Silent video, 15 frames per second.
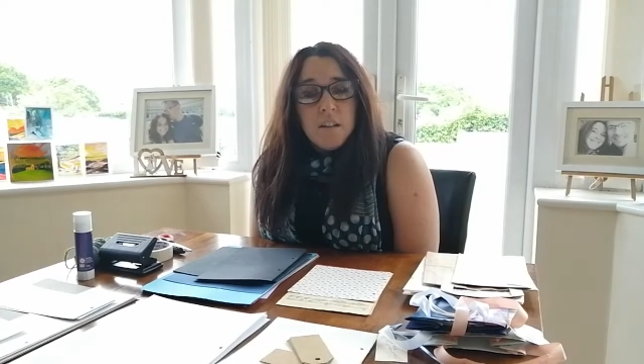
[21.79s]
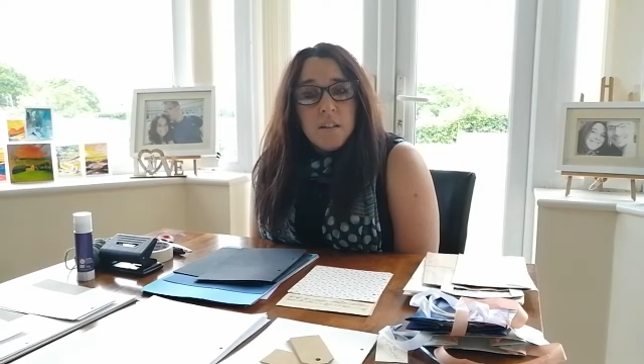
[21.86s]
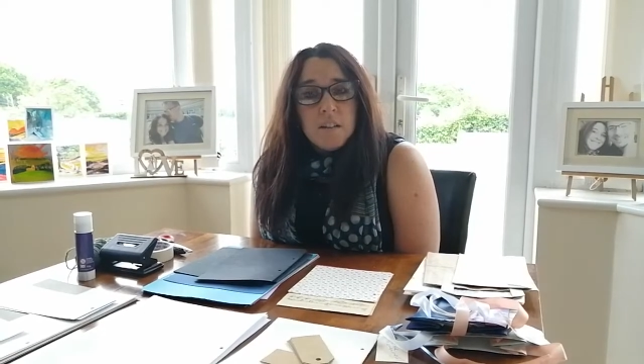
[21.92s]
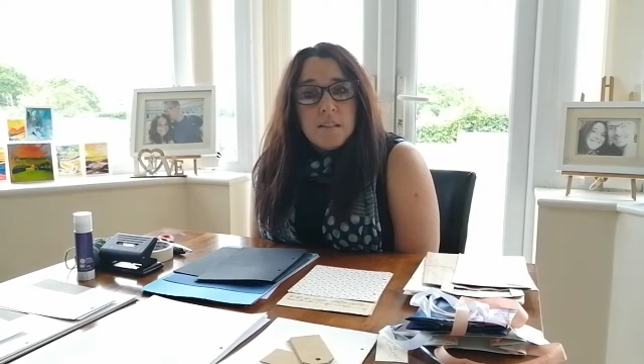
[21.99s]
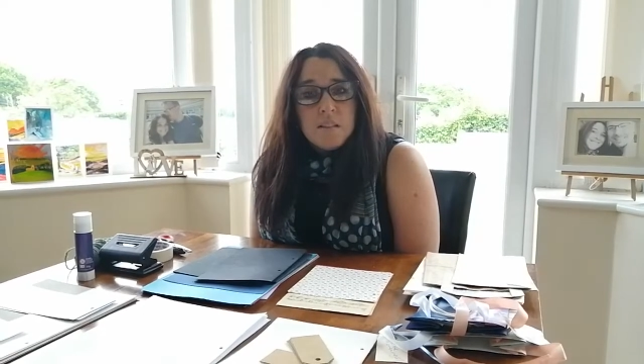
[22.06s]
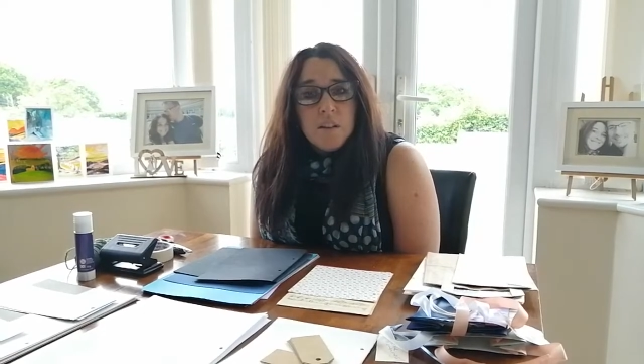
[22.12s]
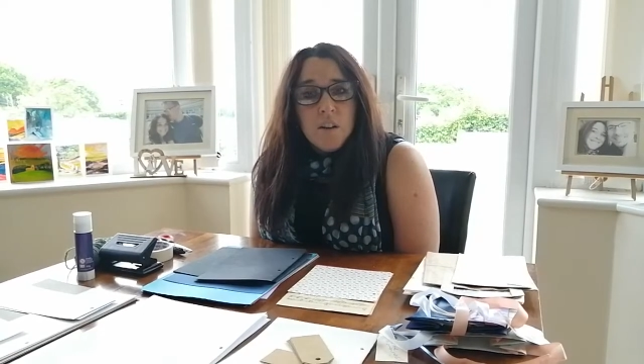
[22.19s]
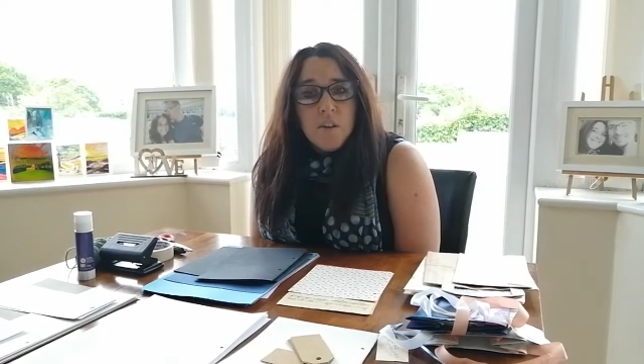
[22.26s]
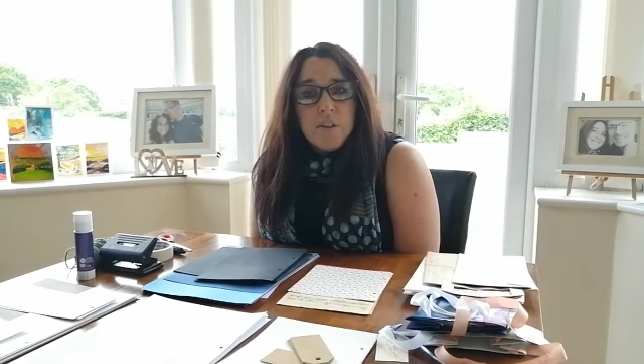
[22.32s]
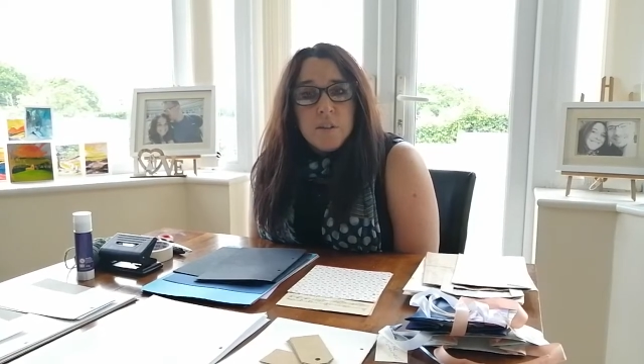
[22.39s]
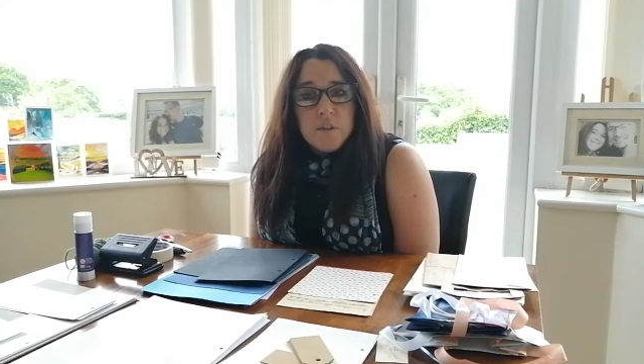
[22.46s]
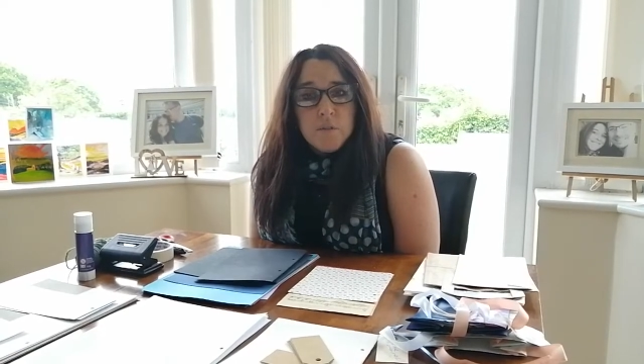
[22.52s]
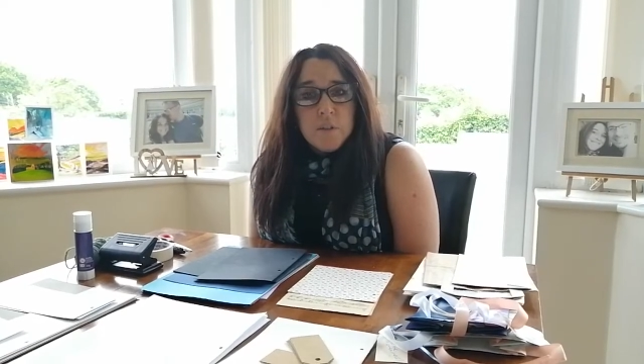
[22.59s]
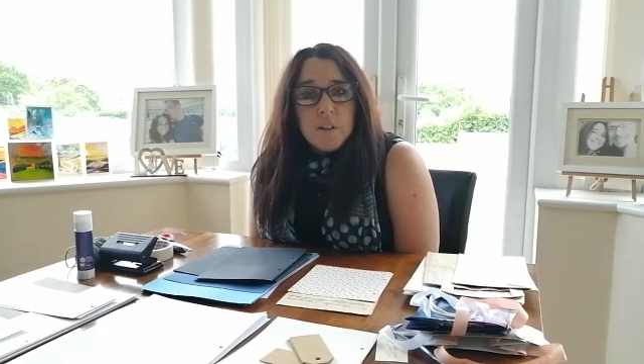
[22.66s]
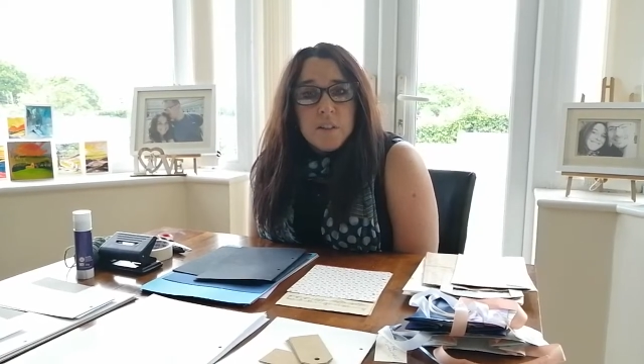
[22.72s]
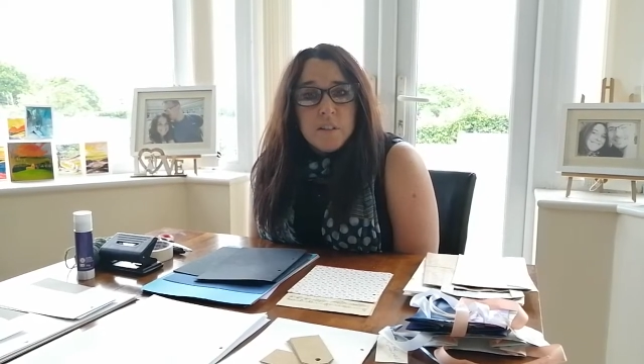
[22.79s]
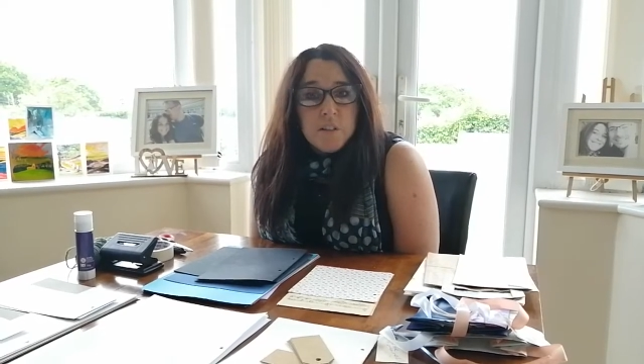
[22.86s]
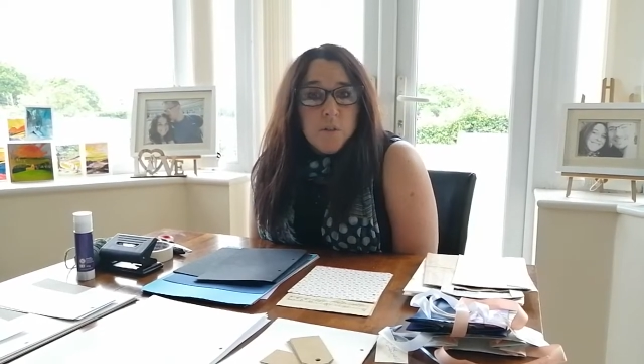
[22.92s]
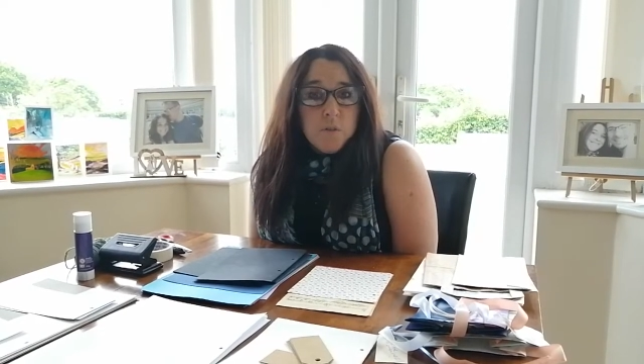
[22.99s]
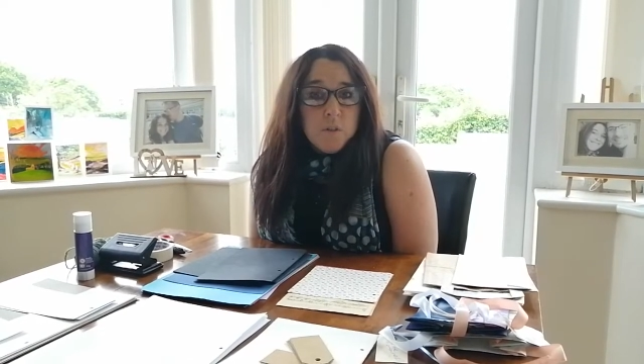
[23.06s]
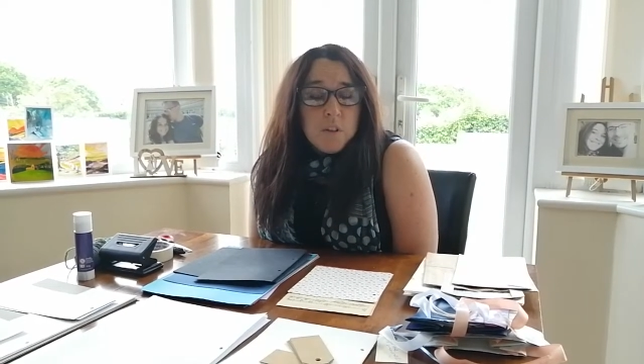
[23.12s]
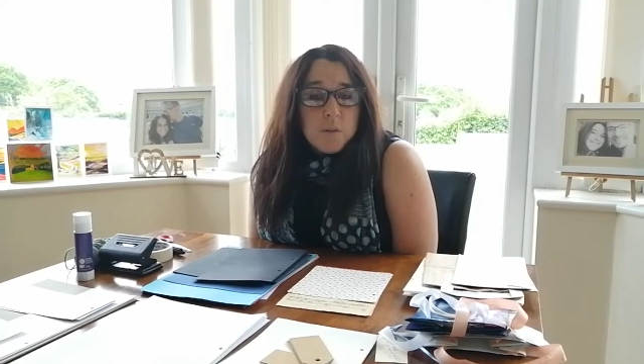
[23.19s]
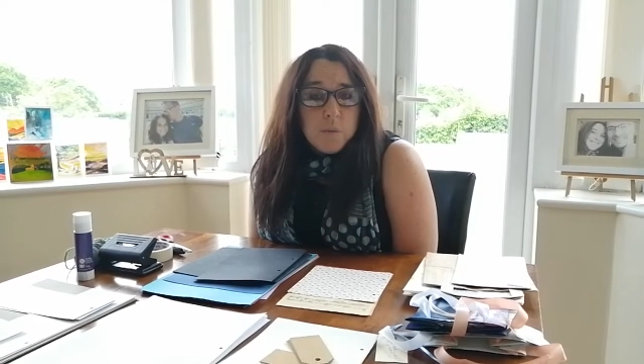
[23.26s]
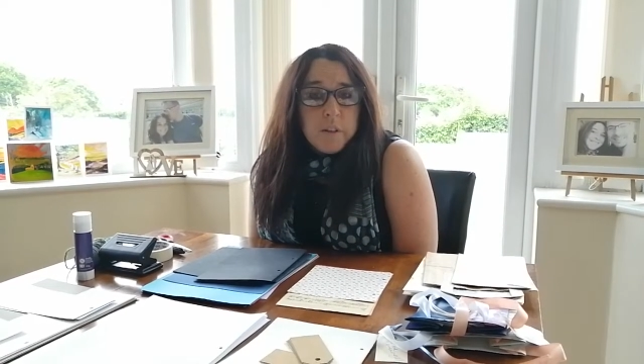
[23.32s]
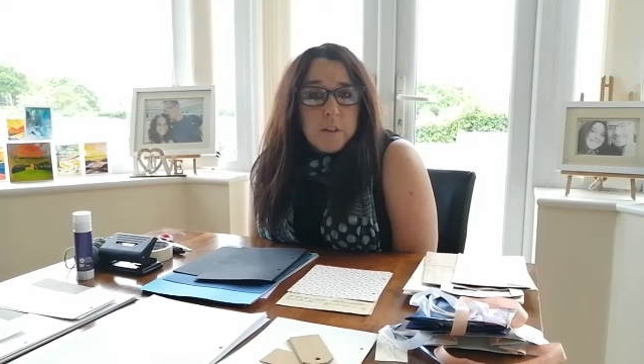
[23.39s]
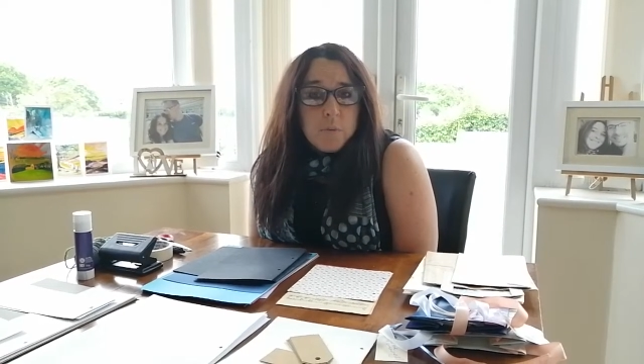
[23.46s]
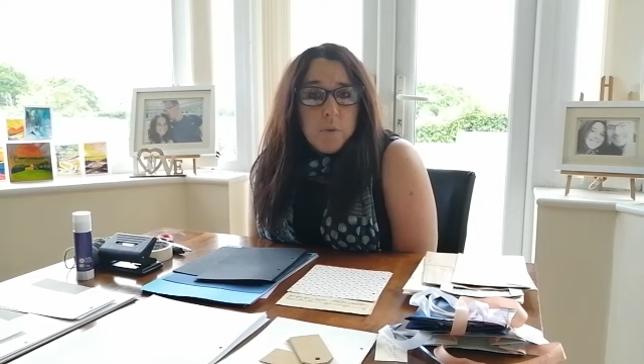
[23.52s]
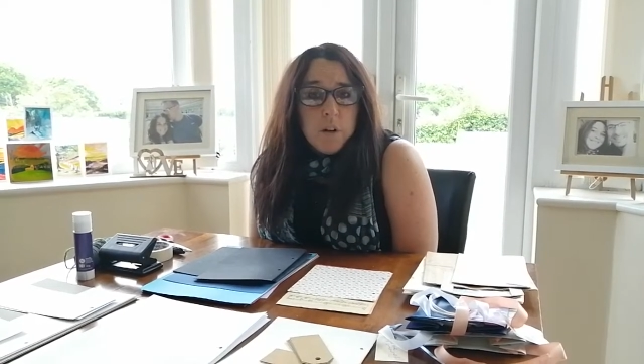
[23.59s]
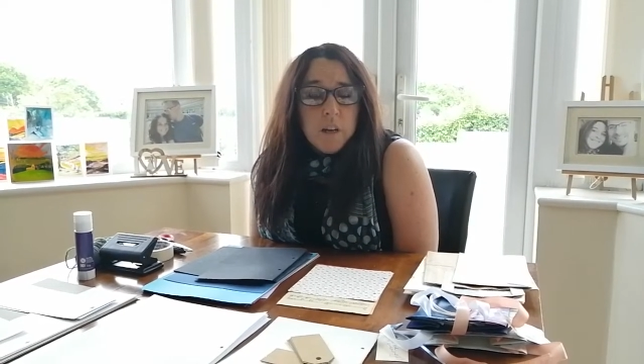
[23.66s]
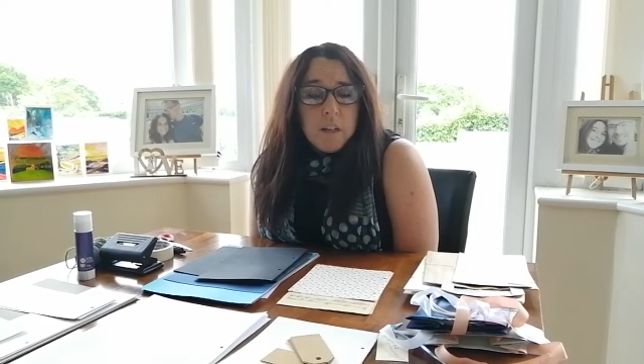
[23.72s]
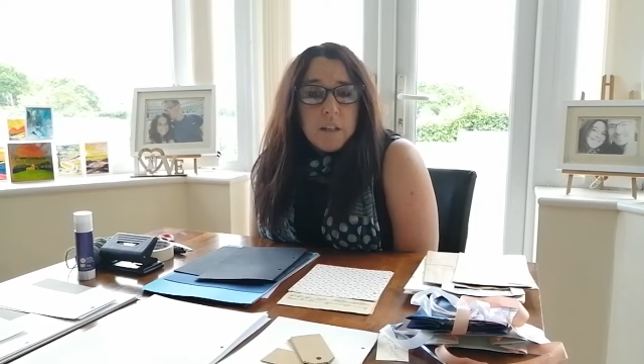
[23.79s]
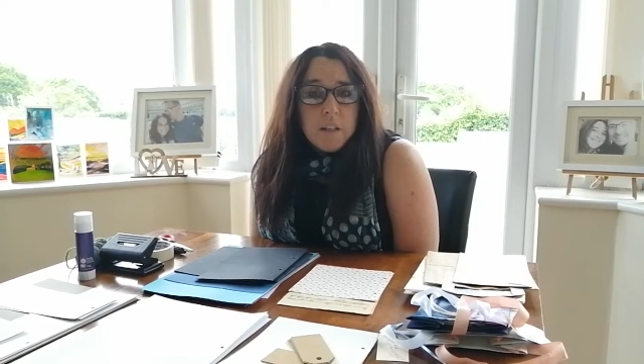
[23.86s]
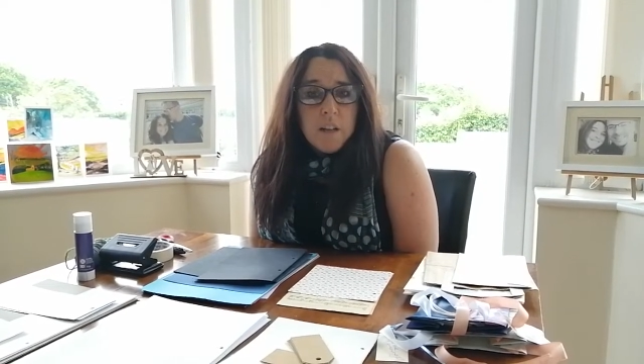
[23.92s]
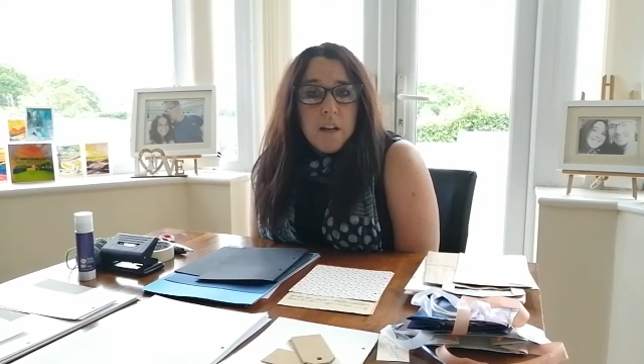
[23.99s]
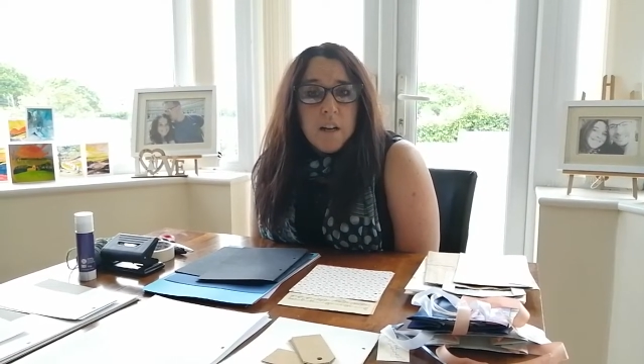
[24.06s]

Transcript: this task so this week's work